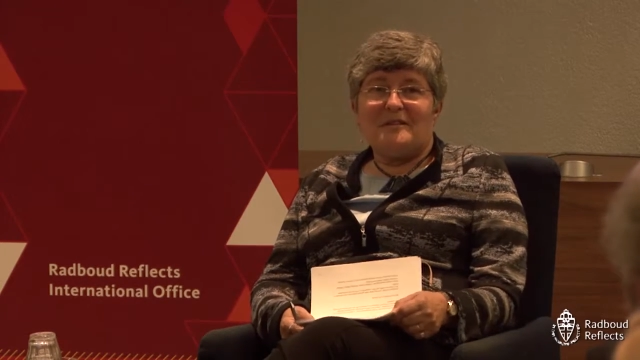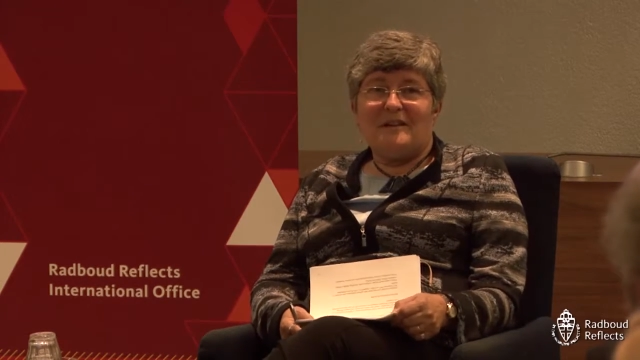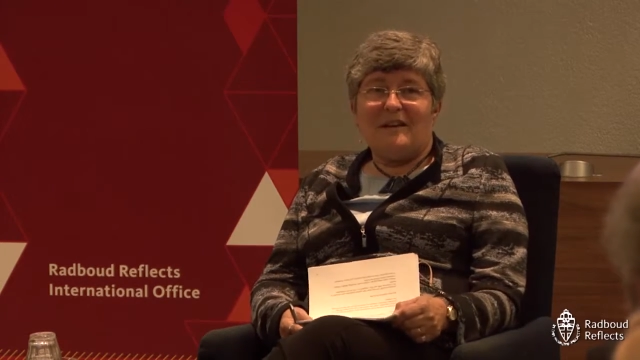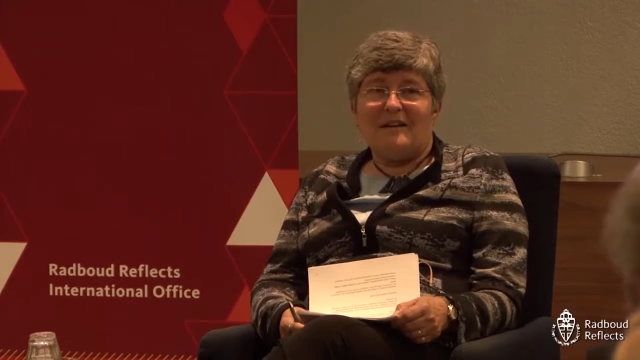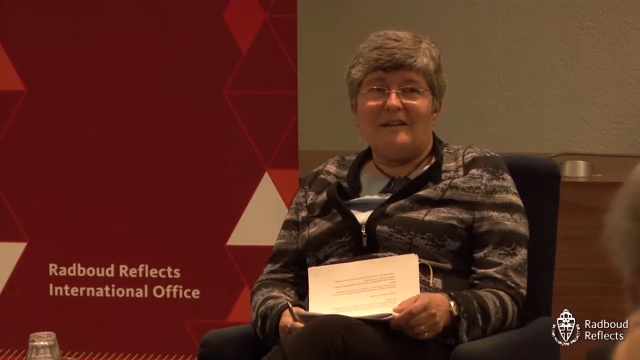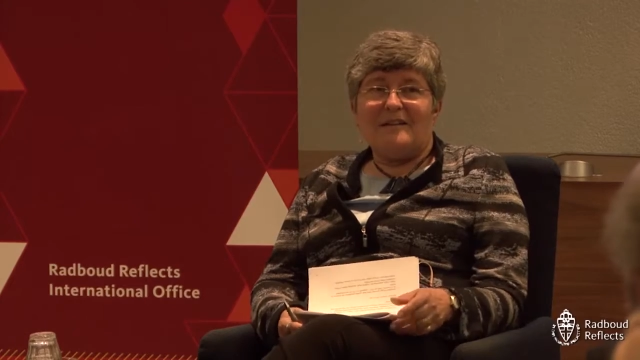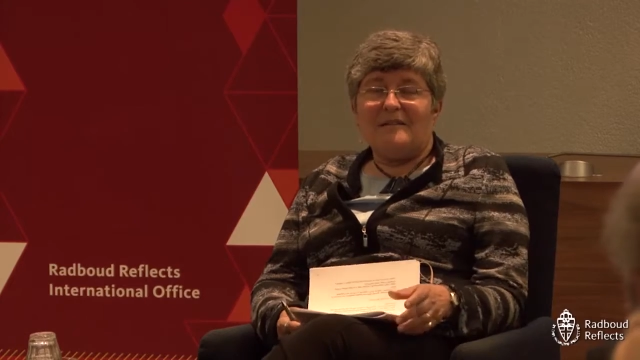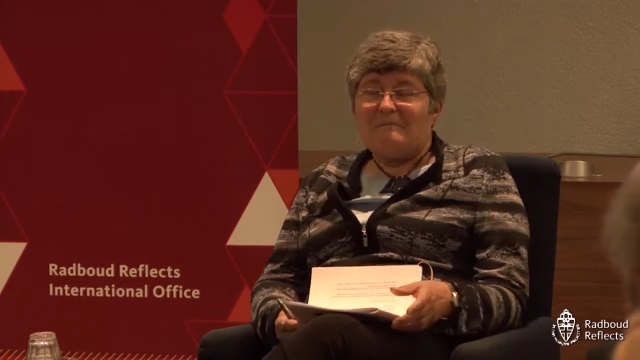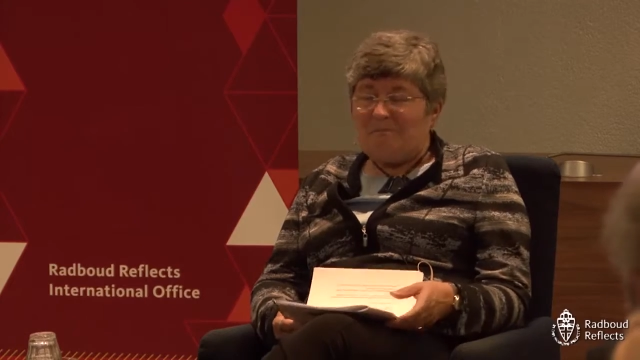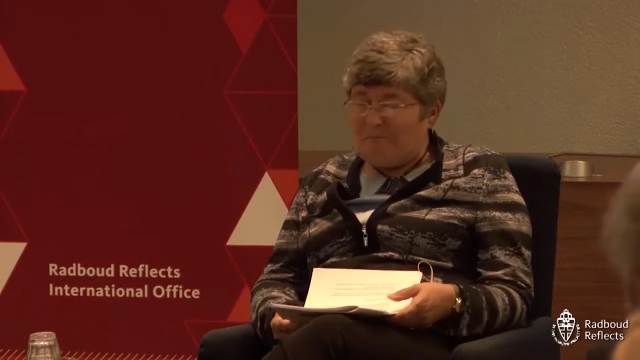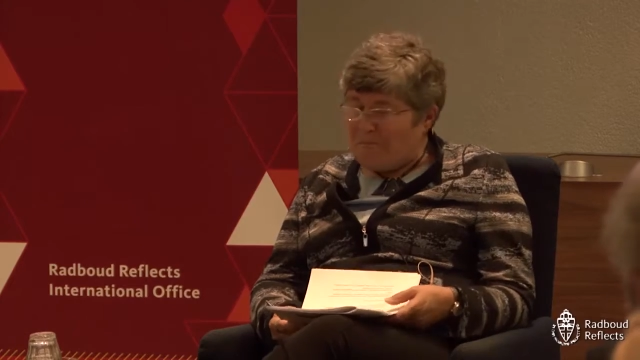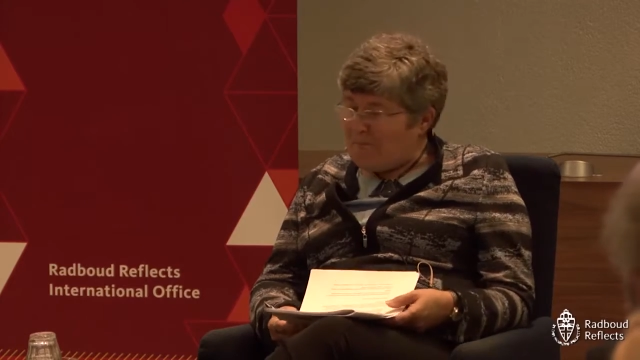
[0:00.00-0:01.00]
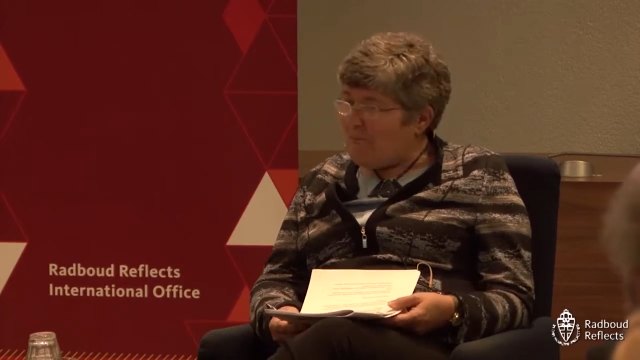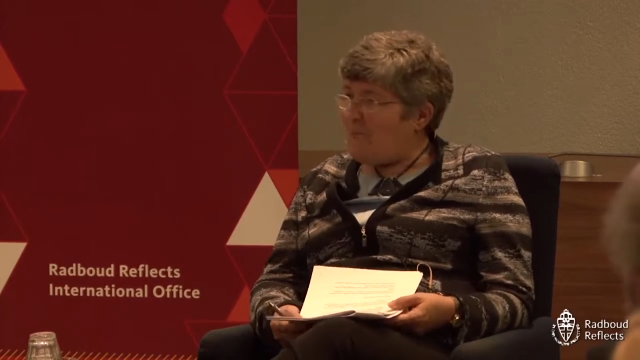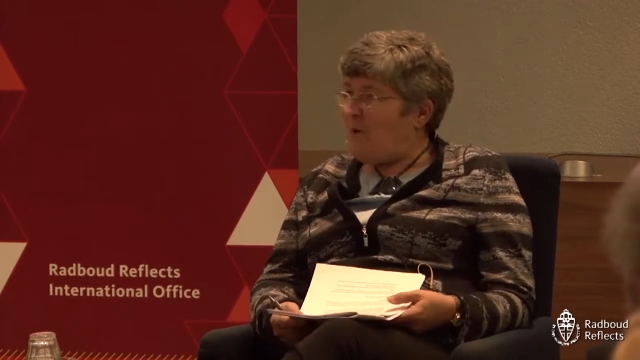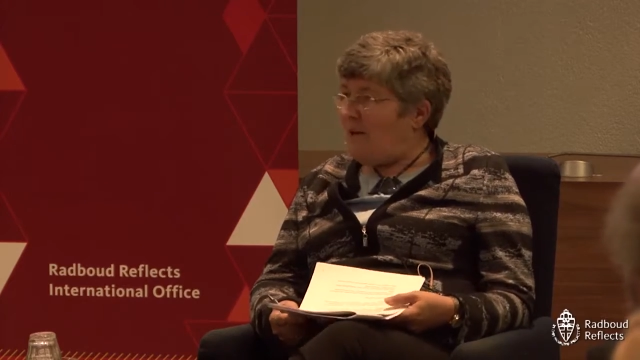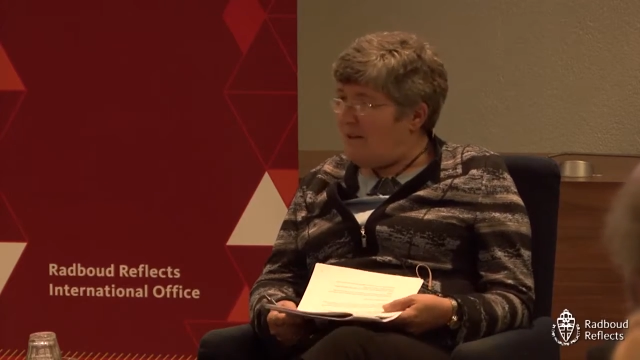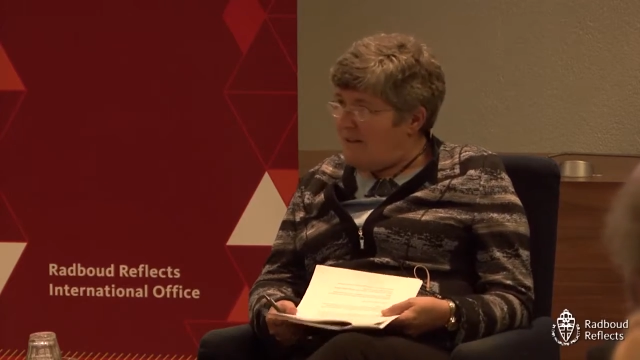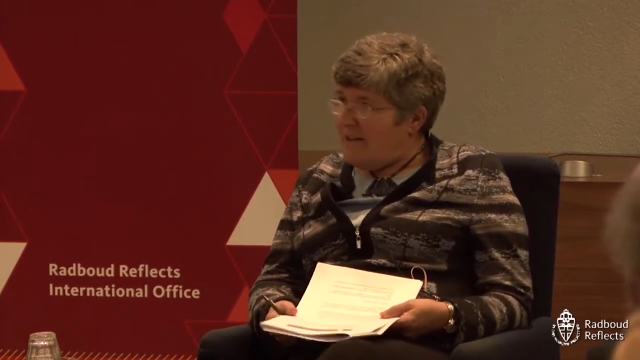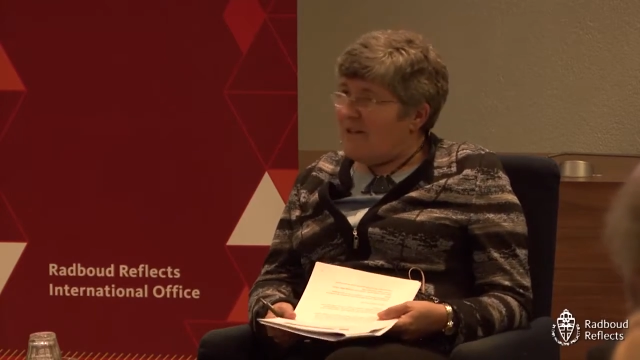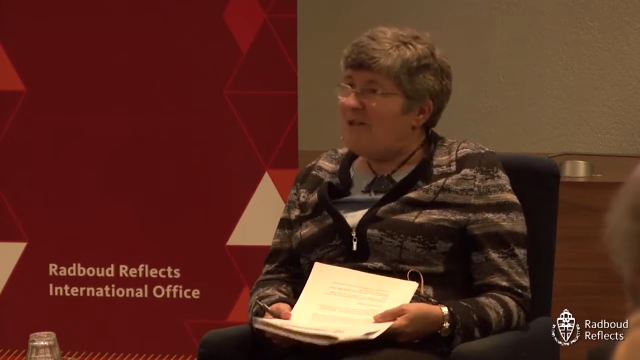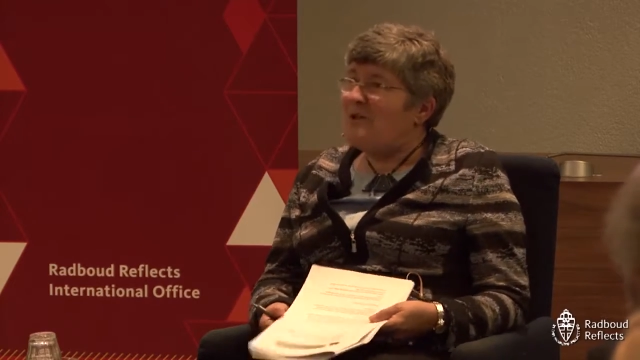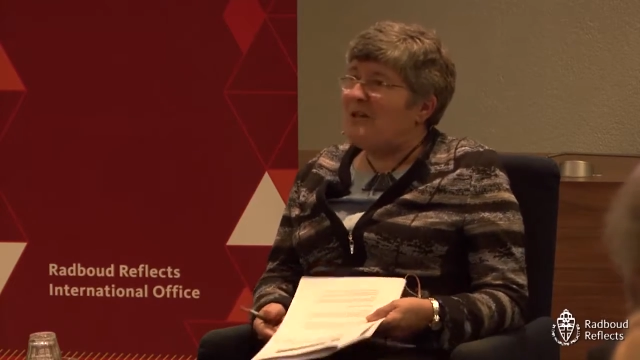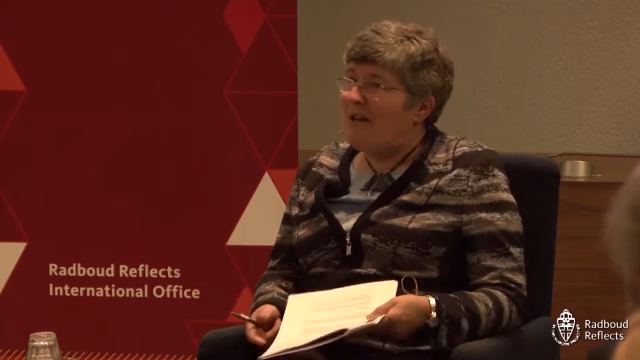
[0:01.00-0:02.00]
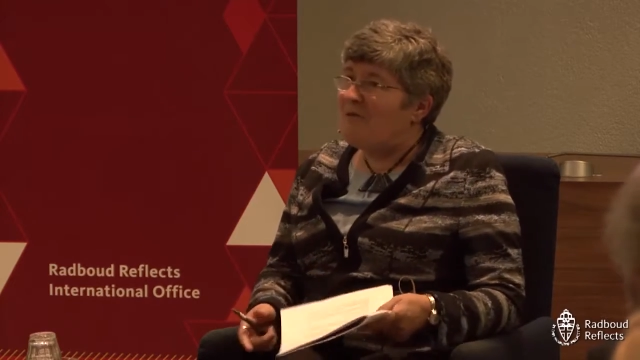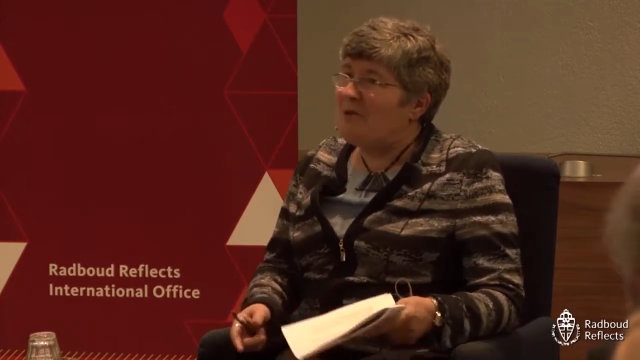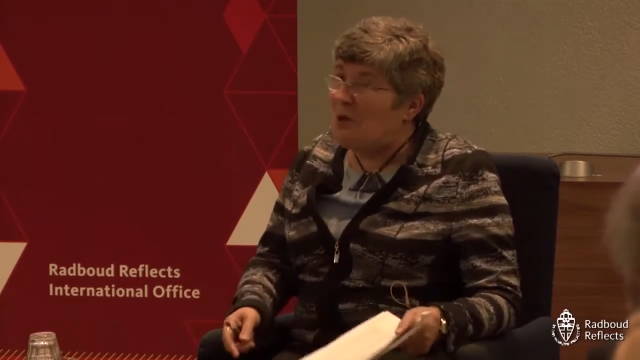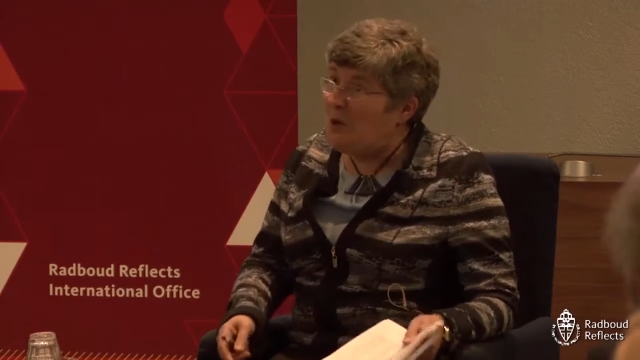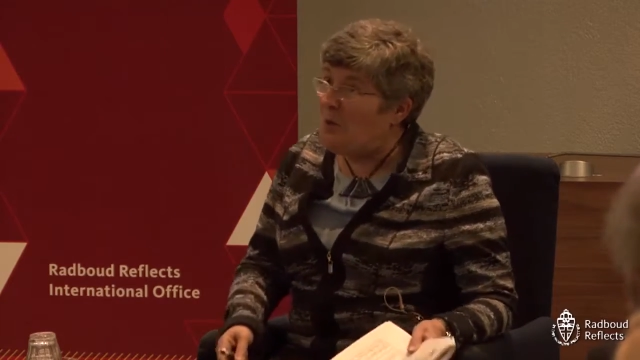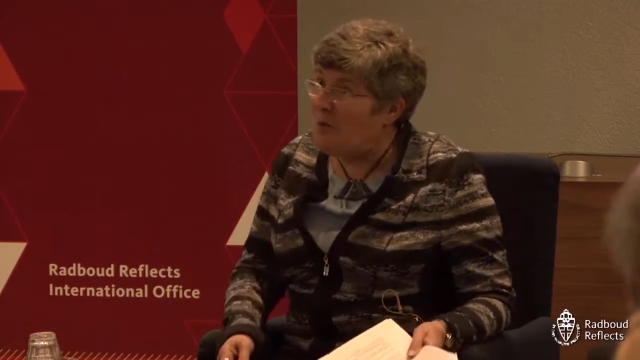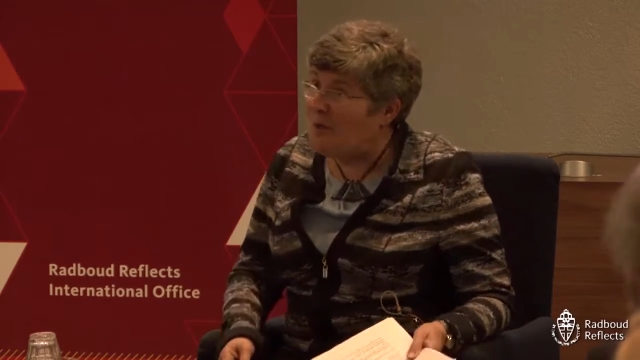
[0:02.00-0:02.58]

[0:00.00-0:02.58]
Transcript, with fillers: in Canada, well, you never know